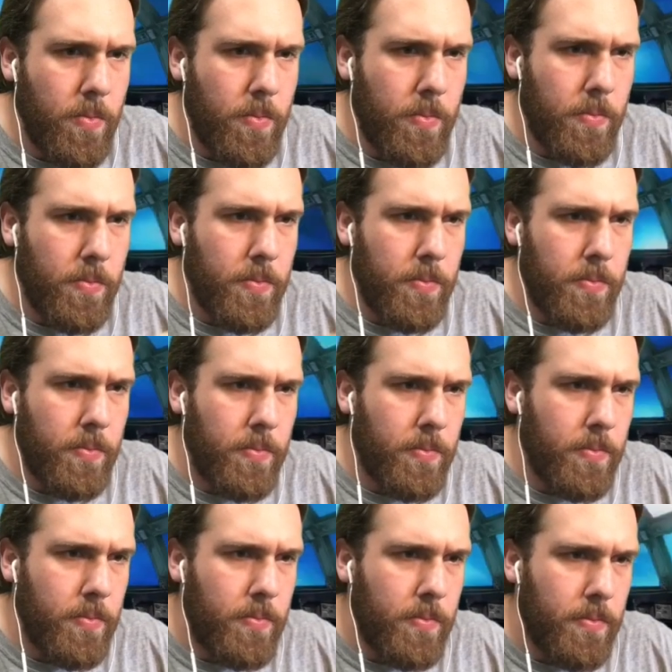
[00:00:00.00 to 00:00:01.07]

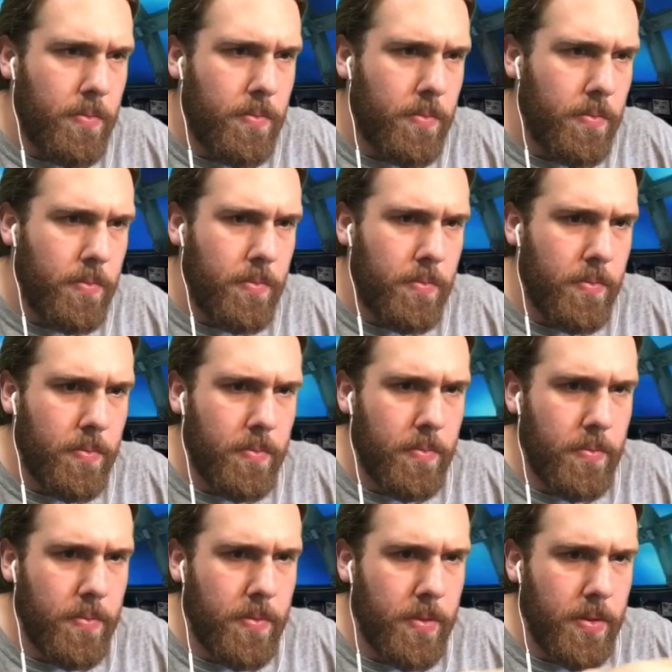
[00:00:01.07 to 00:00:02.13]

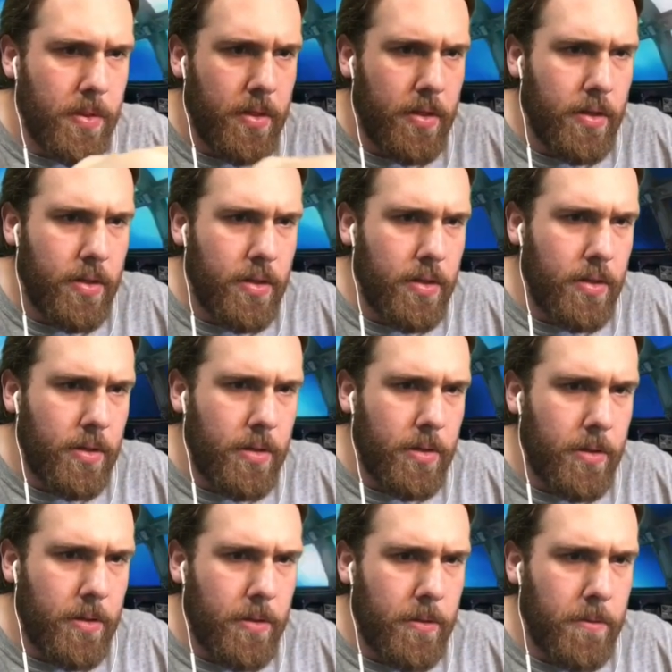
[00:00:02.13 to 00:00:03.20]

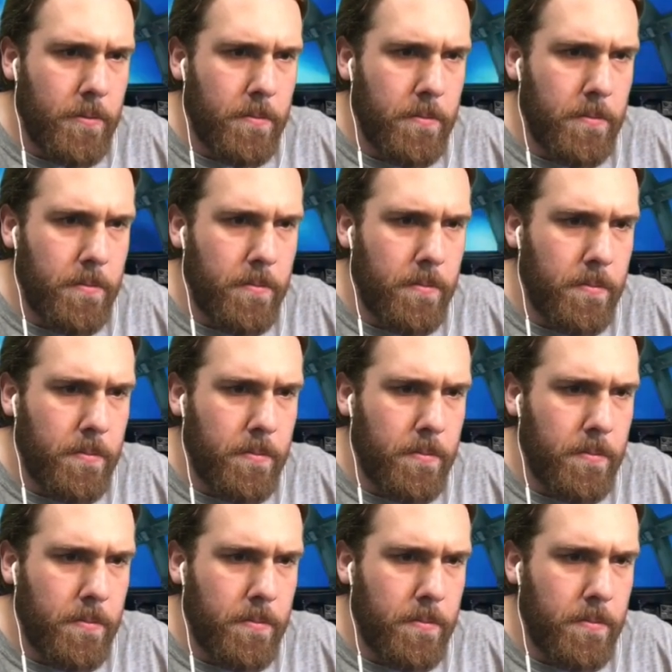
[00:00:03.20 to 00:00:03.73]
No one is speaking in this clip.